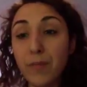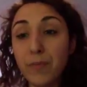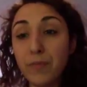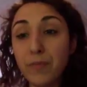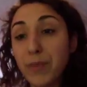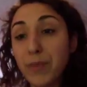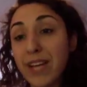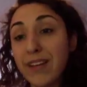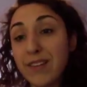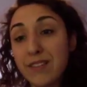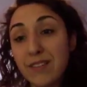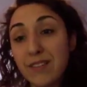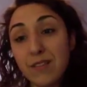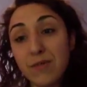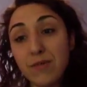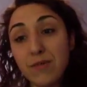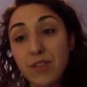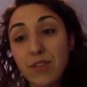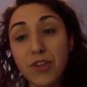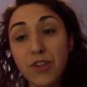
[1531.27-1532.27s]

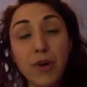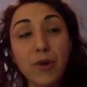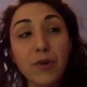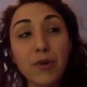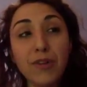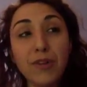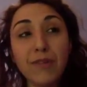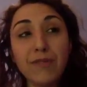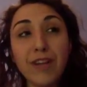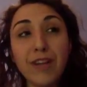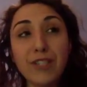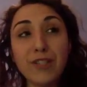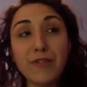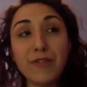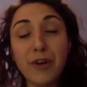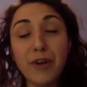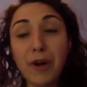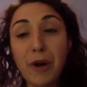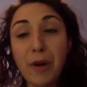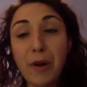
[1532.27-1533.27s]
because, you know, lots
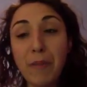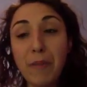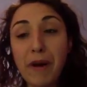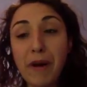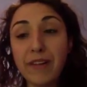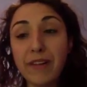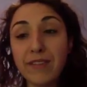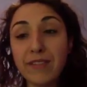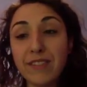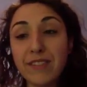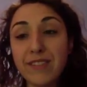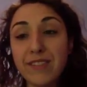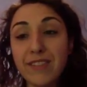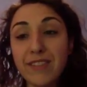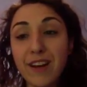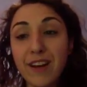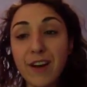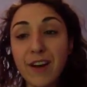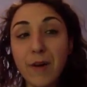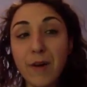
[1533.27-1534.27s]
of our grandparents
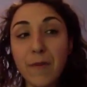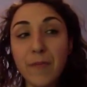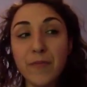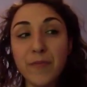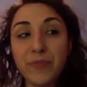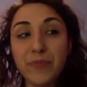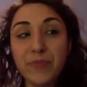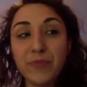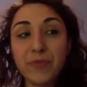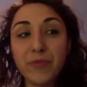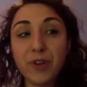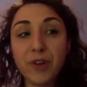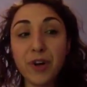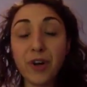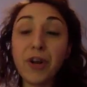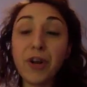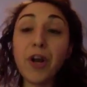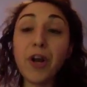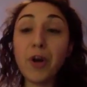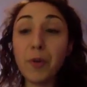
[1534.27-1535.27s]
are
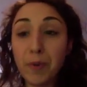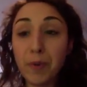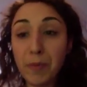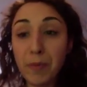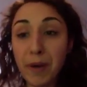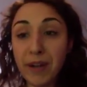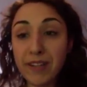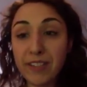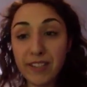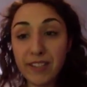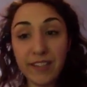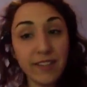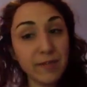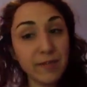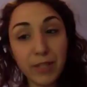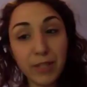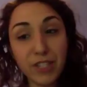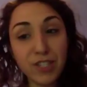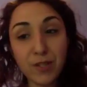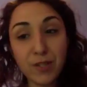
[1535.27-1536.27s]
not open-minded
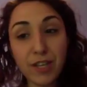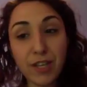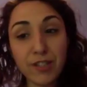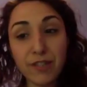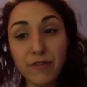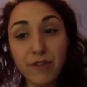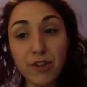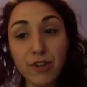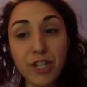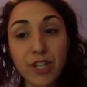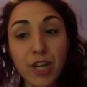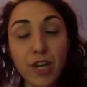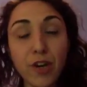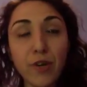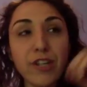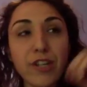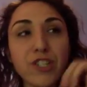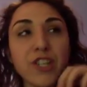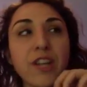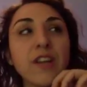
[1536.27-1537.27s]
just because of their
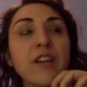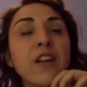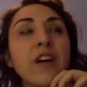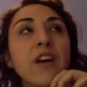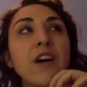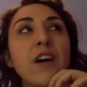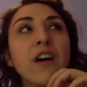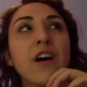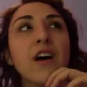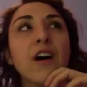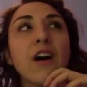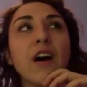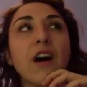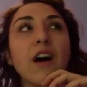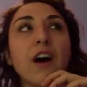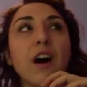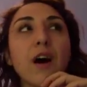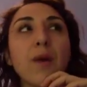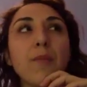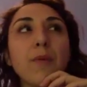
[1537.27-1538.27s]
generation.
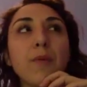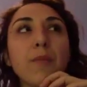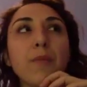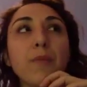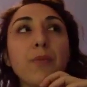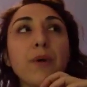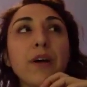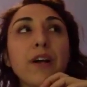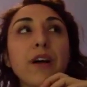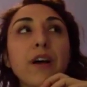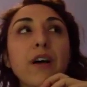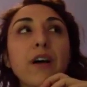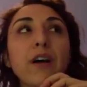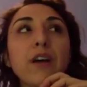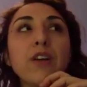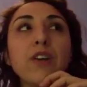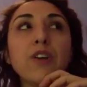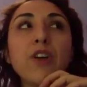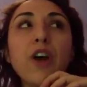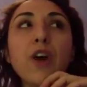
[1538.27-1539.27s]
But,
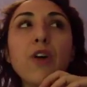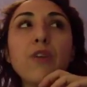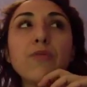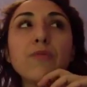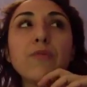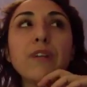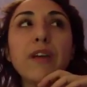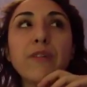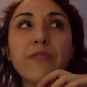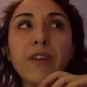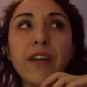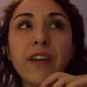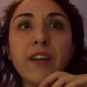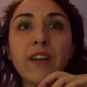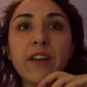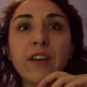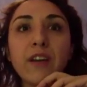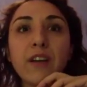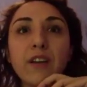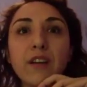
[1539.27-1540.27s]
you know,
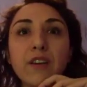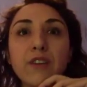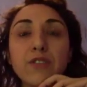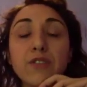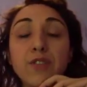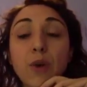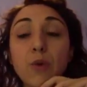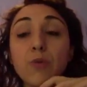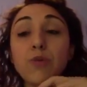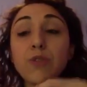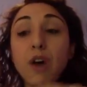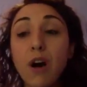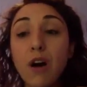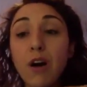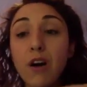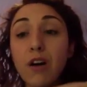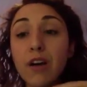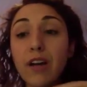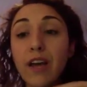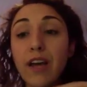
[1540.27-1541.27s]
living so
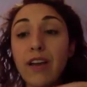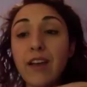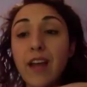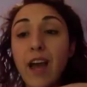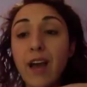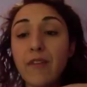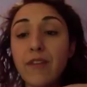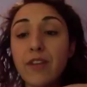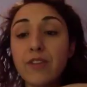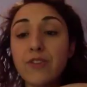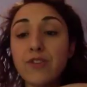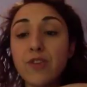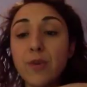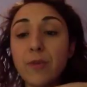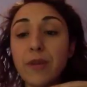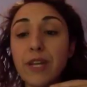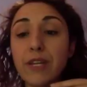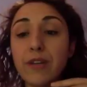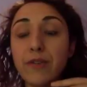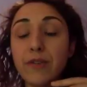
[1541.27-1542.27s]
long and having so
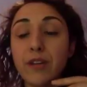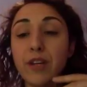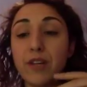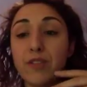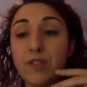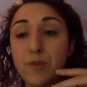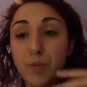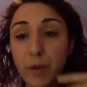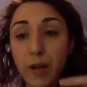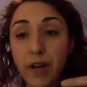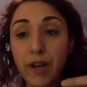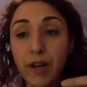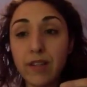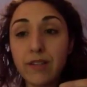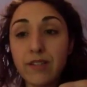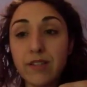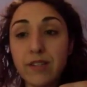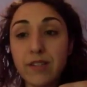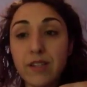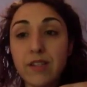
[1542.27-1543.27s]
many different
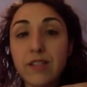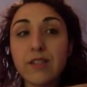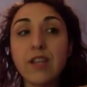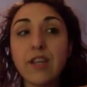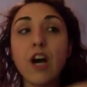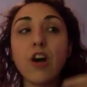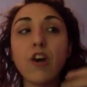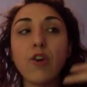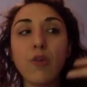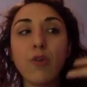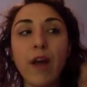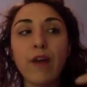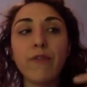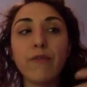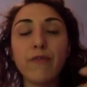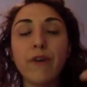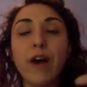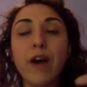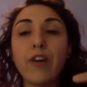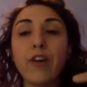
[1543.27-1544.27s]
experiences, a
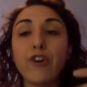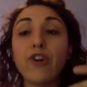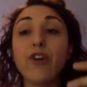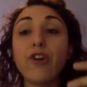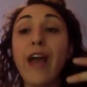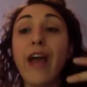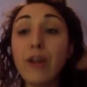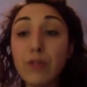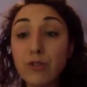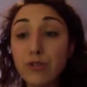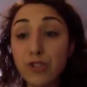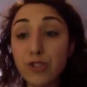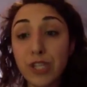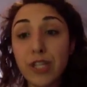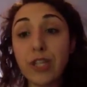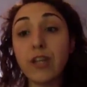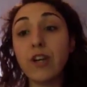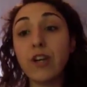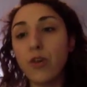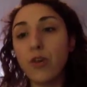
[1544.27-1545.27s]
grandfather
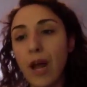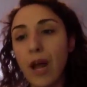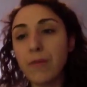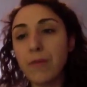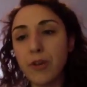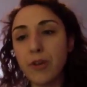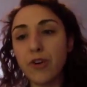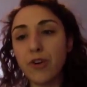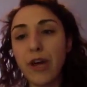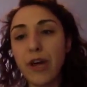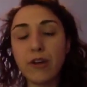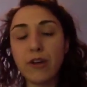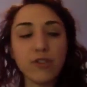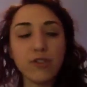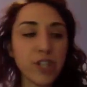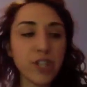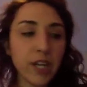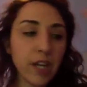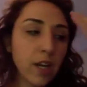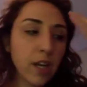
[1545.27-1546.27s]
energy, a grandmother
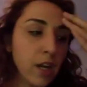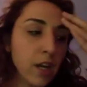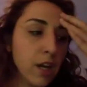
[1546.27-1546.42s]
energy,